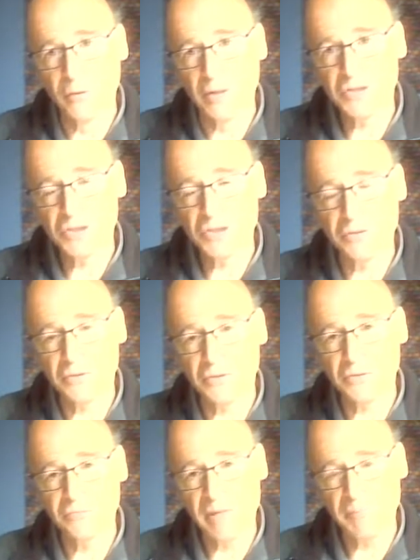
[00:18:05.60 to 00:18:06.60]

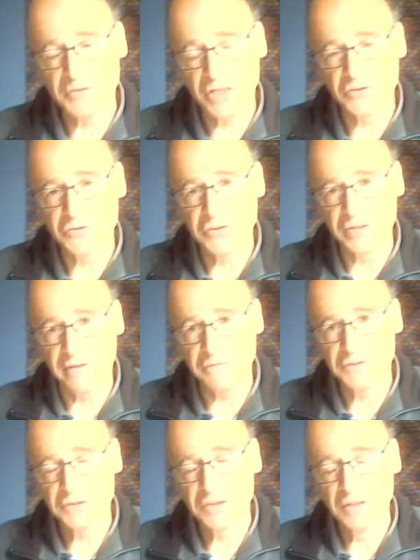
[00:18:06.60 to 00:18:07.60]
Zion
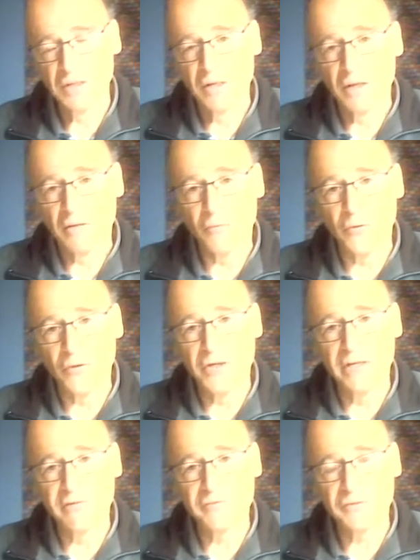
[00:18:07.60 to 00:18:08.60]
representatives were
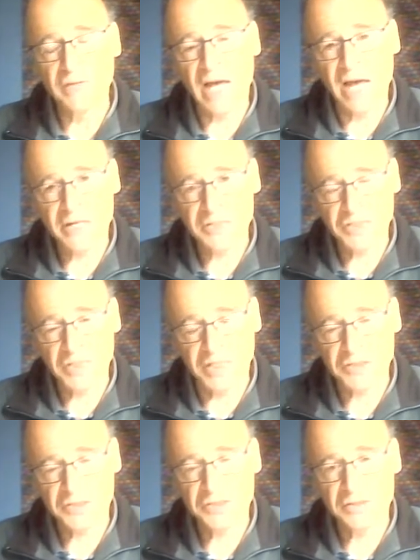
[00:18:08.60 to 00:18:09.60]
given
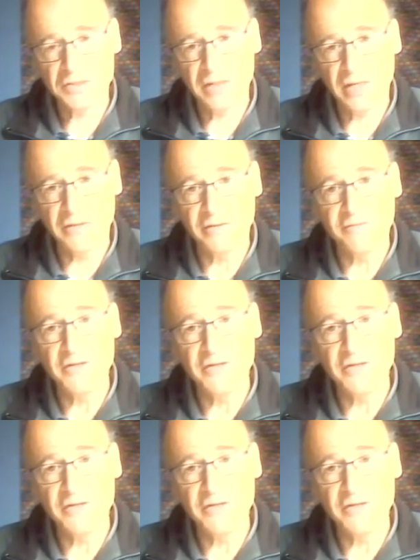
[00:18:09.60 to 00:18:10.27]
access and indeed